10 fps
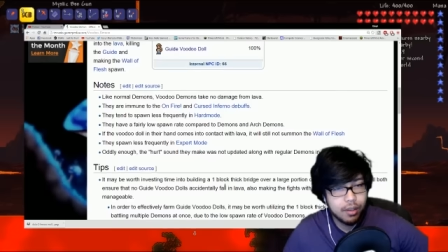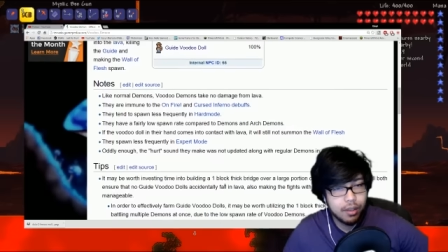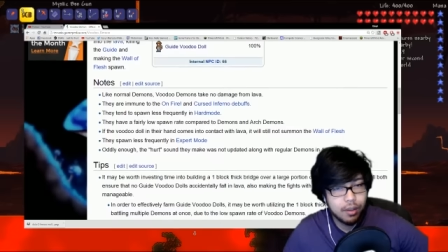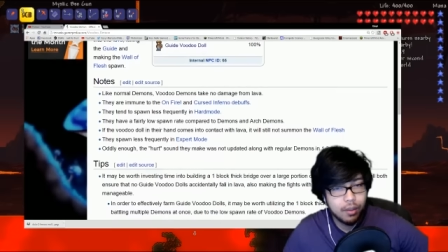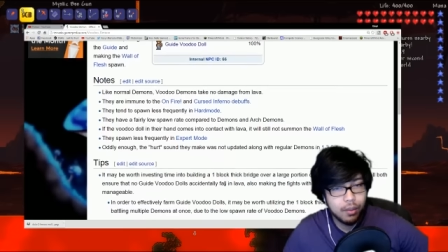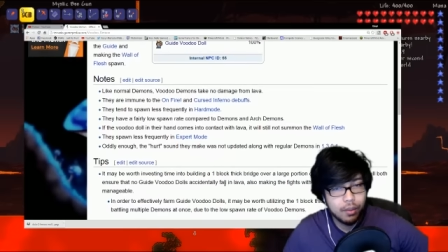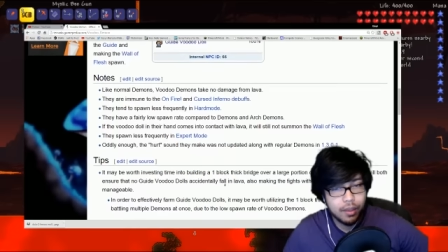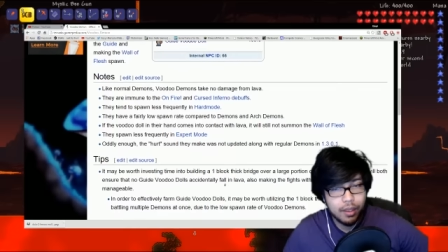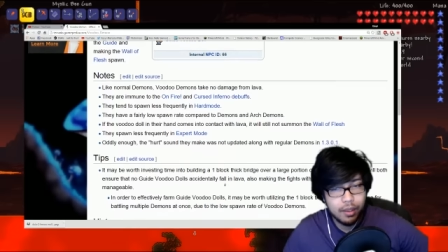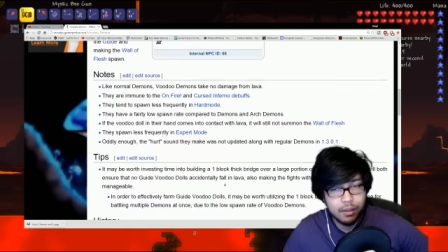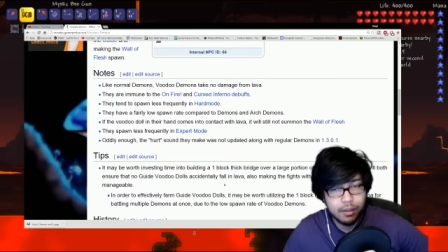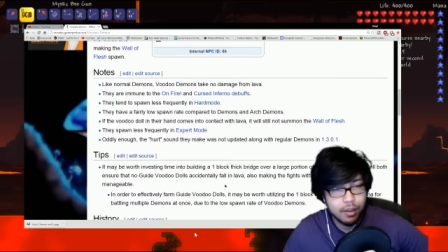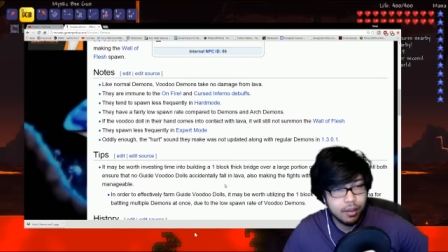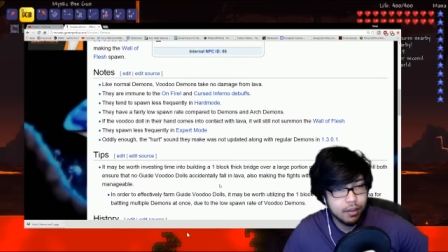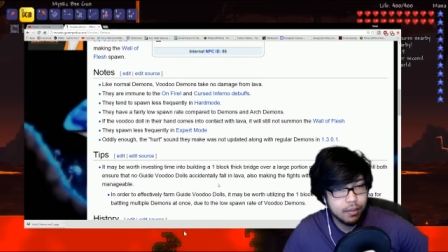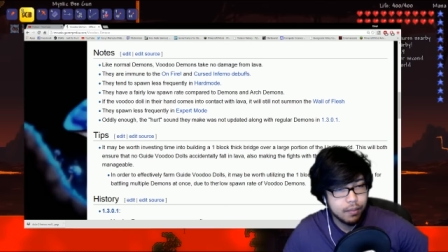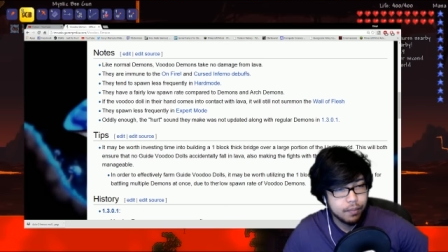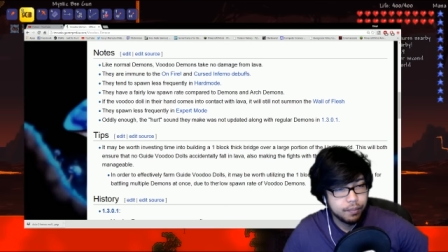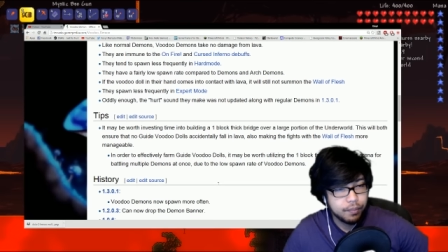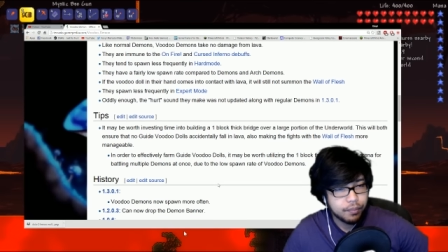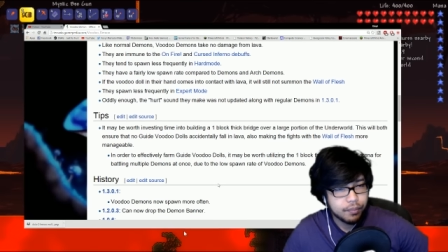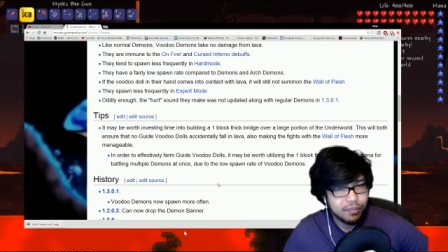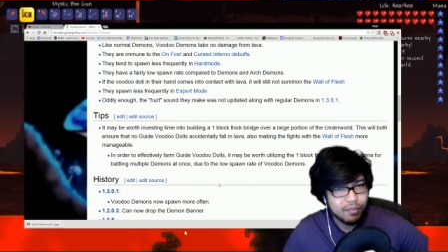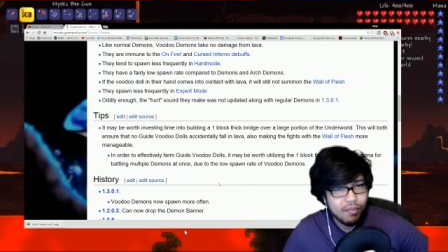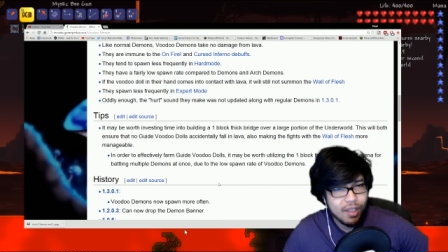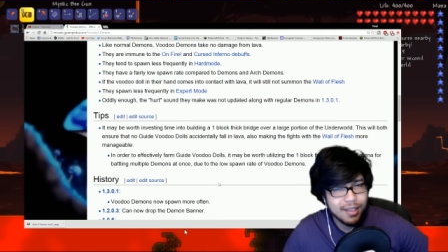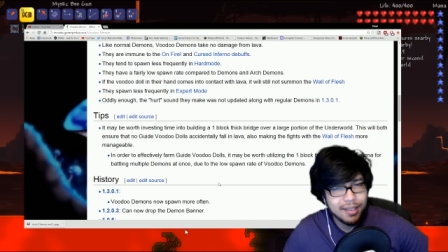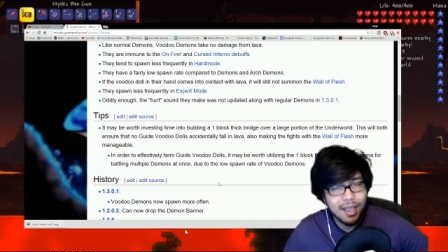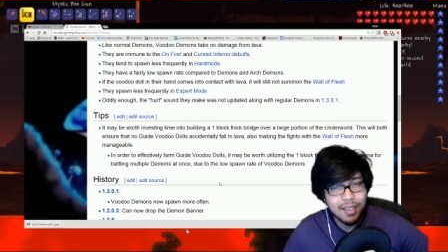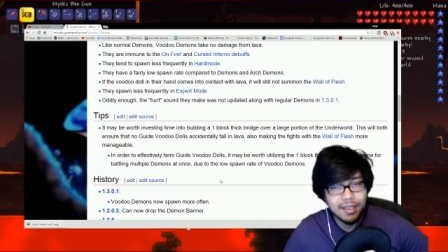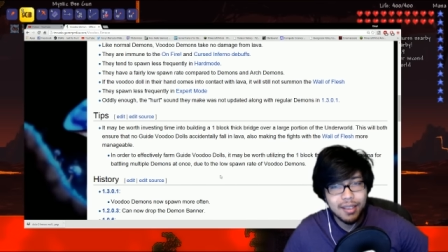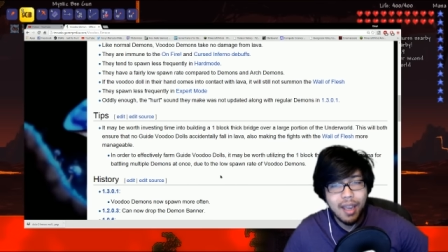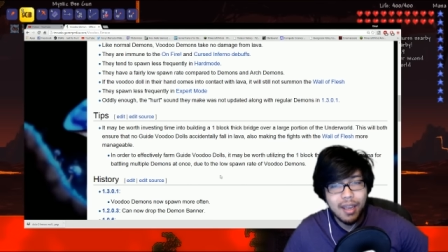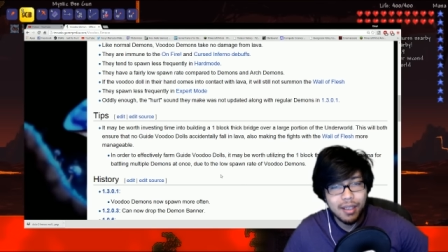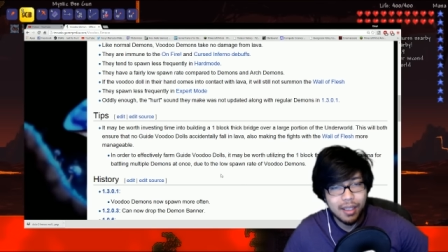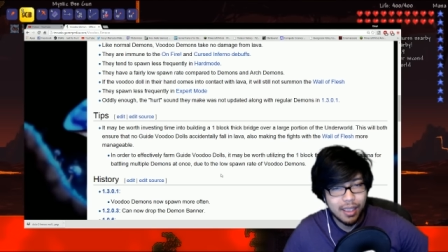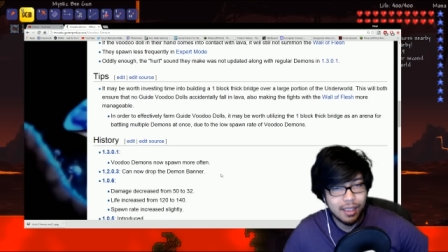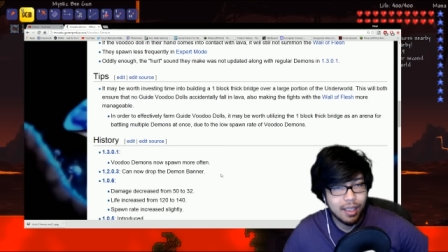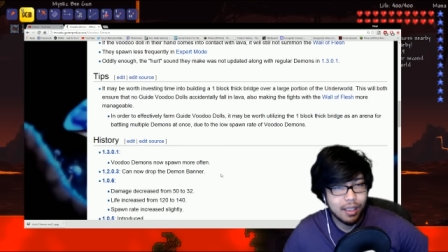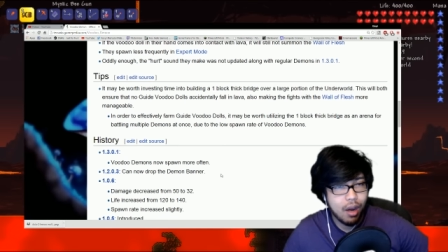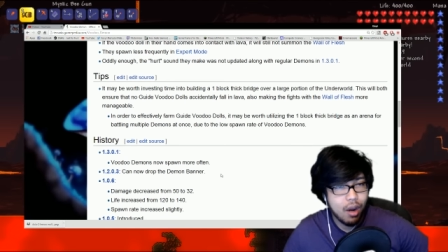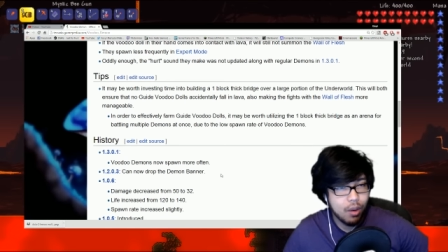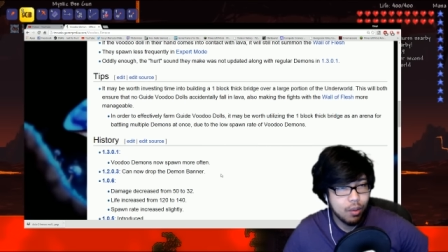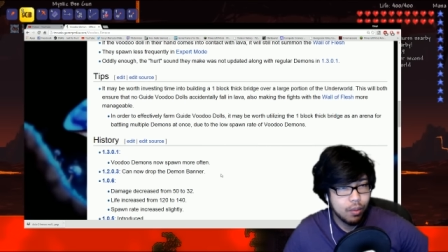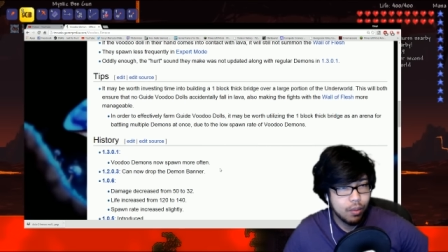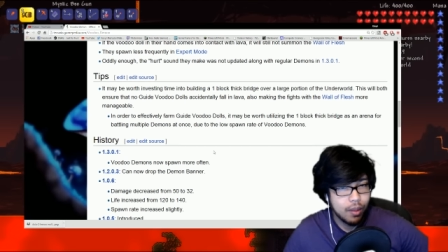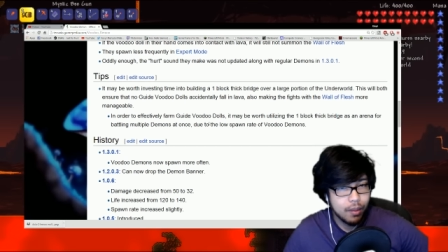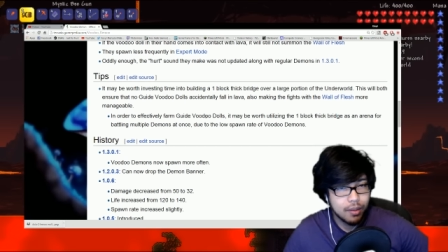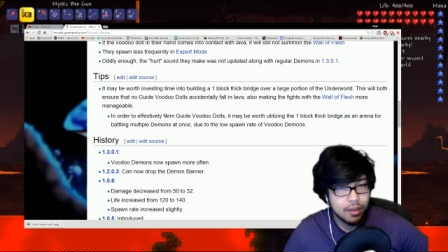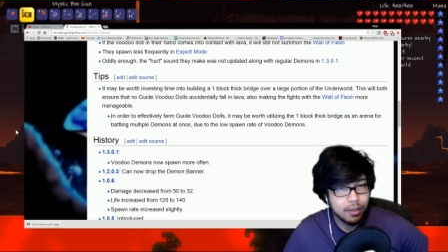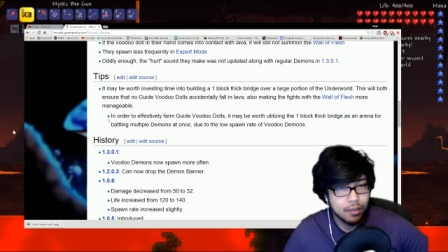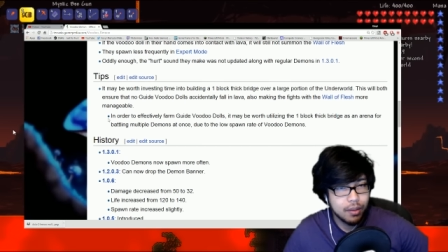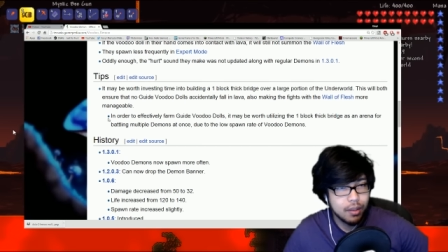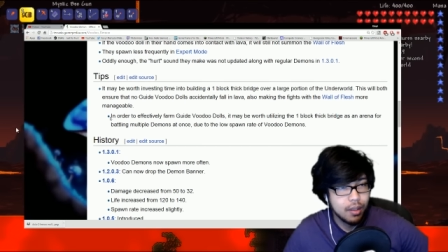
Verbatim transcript: no... Okay, okay it's not say anything like, oh, wait, what's this one?